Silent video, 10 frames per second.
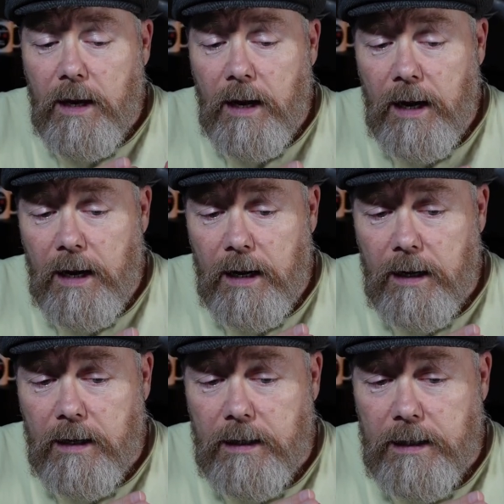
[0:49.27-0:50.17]
uh,
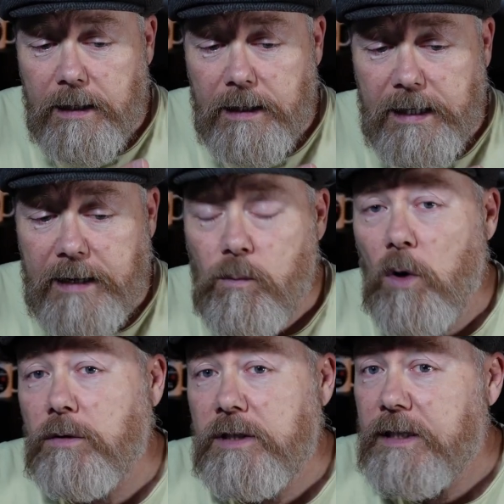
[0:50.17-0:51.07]
he
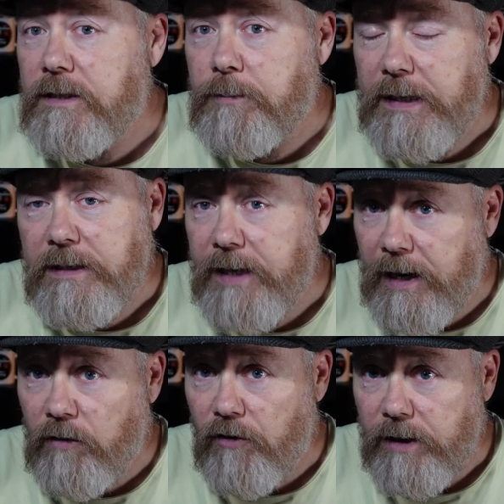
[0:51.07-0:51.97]
wants it to be
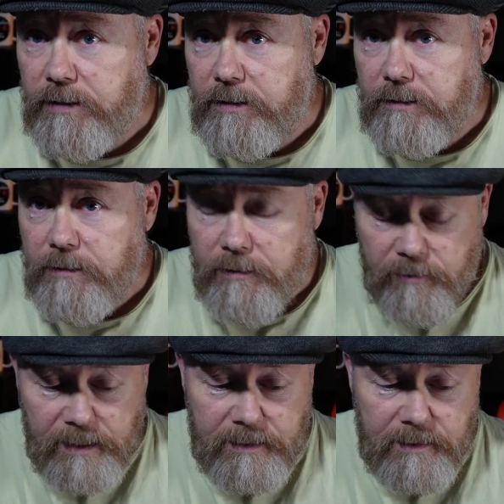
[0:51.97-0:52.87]
dangerous,
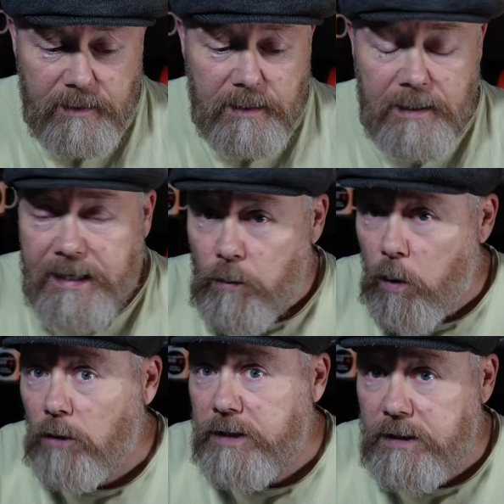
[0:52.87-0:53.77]
right? He
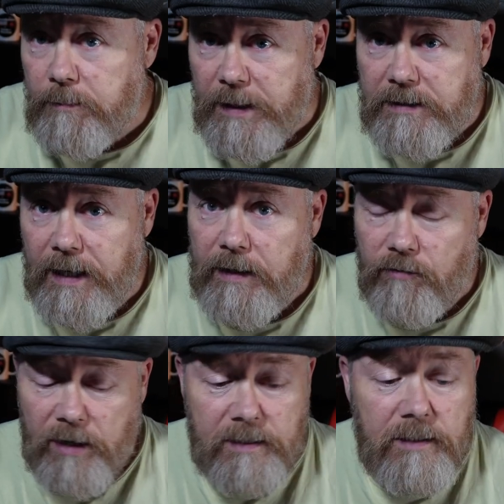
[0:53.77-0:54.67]
wants it to be
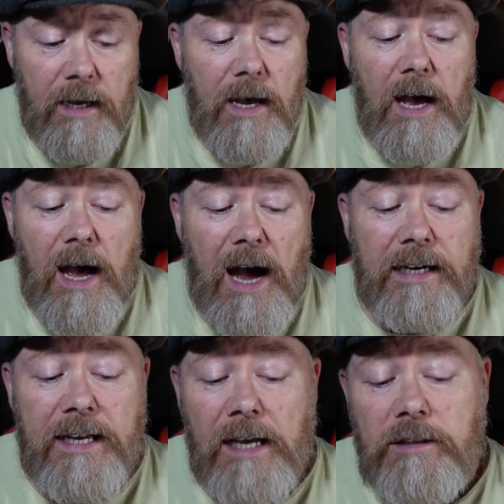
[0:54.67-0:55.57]
dangerous, and
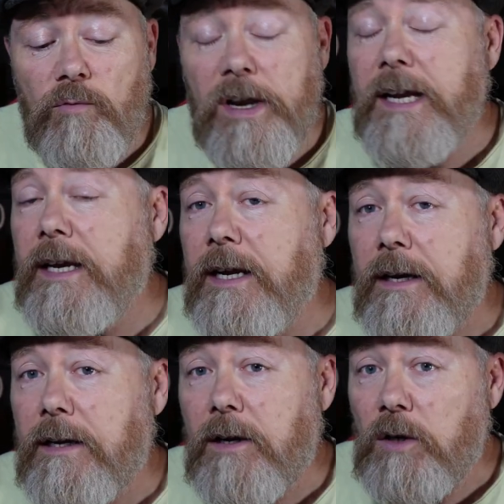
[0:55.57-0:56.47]
he hasn't really
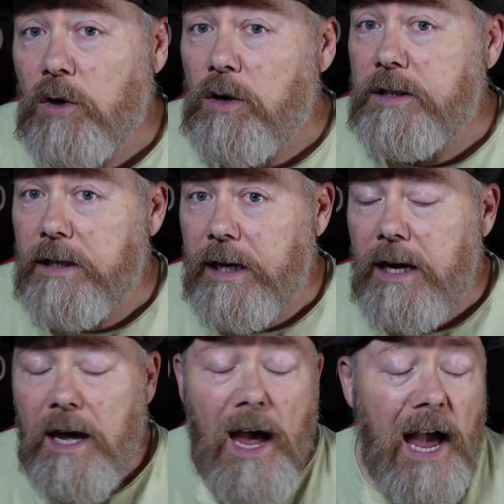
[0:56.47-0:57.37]
looked at it.
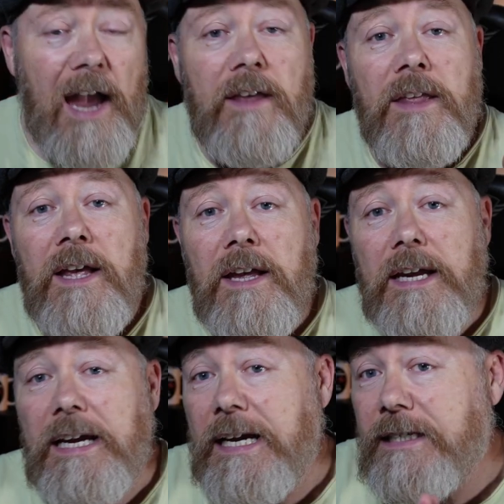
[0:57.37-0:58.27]
Either
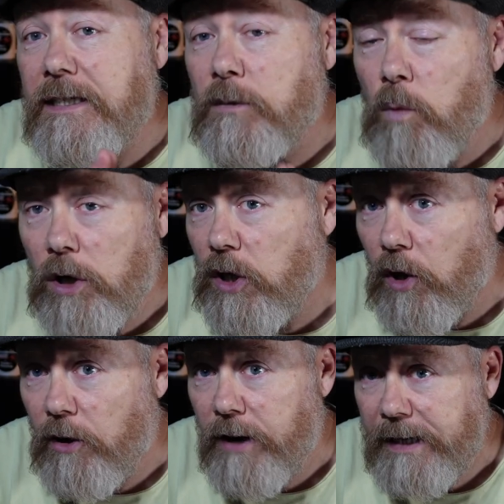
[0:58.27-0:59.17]
he doesn't want to
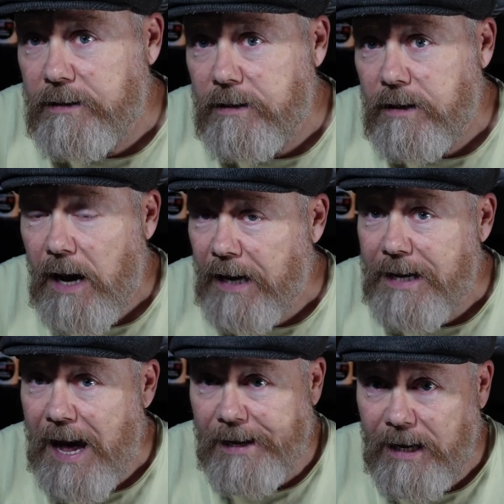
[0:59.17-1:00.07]
look at it, and
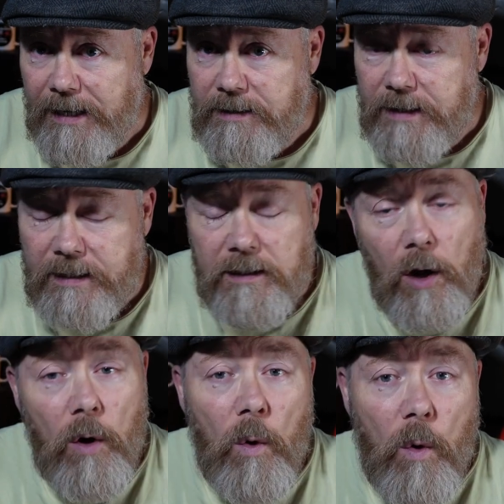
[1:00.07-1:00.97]
analyse it,
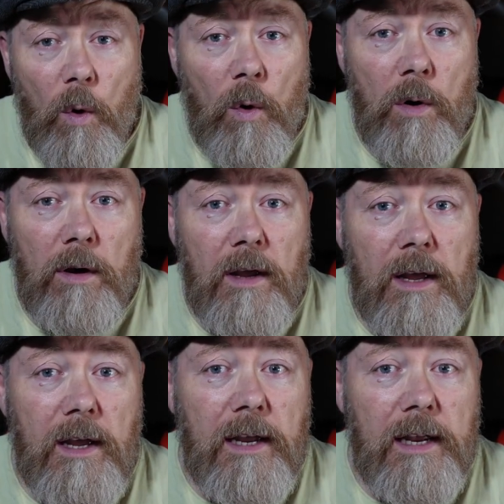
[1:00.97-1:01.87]
or
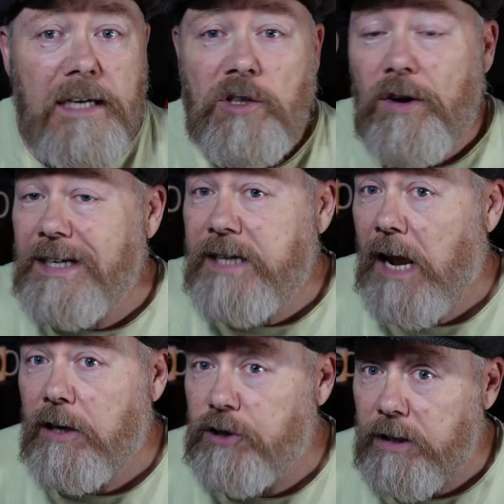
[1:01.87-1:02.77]
he's not
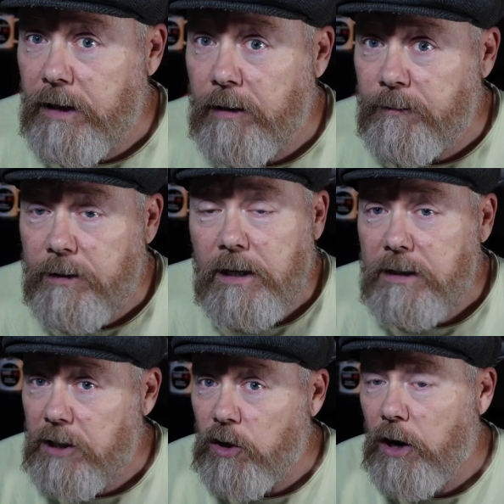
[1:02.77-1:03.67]
intelligent enough
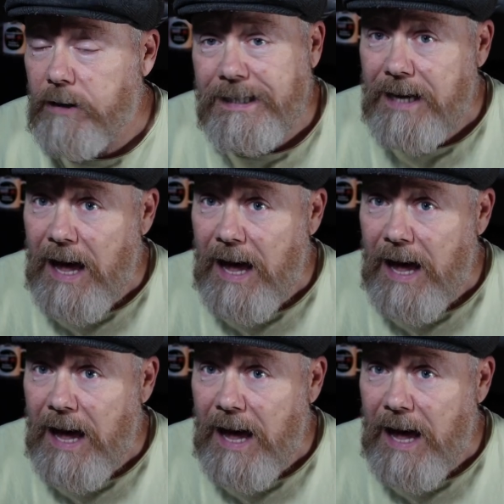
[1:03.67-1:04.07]
to look at it